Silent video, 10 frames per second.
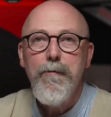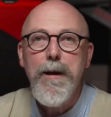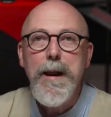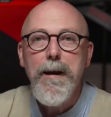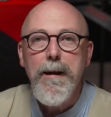
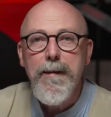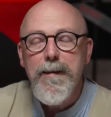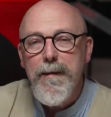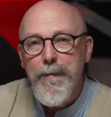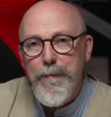
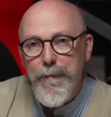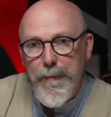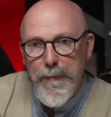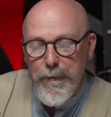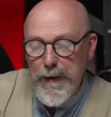nice
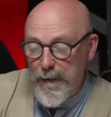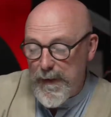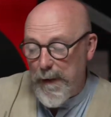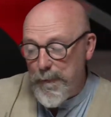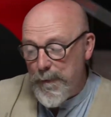
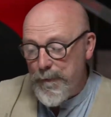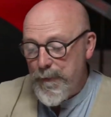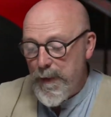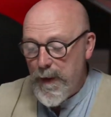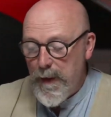camera,
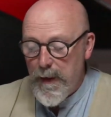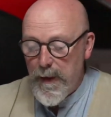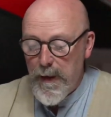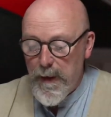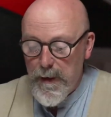
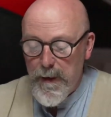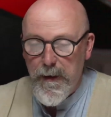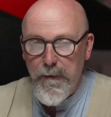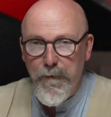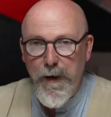
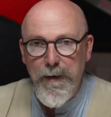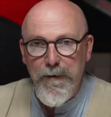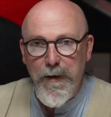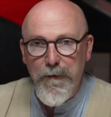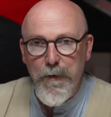very
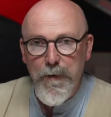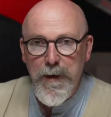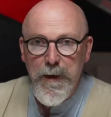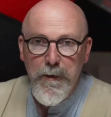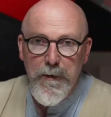straightforward
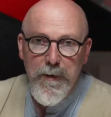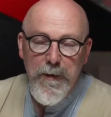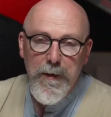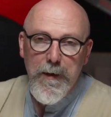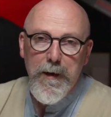to use,
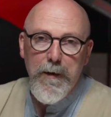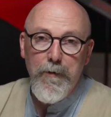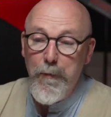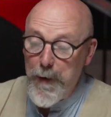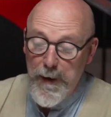
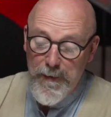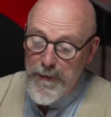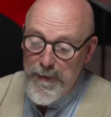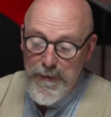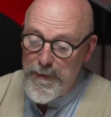
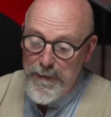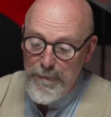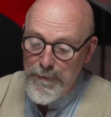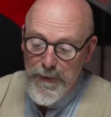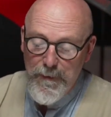robust,
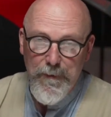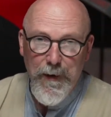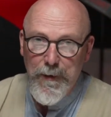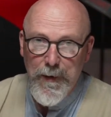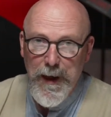
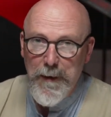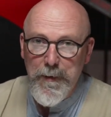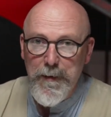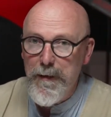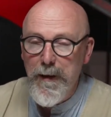very good
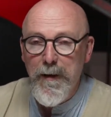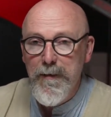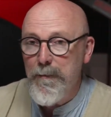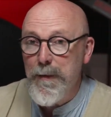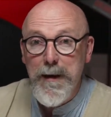camera. It lasted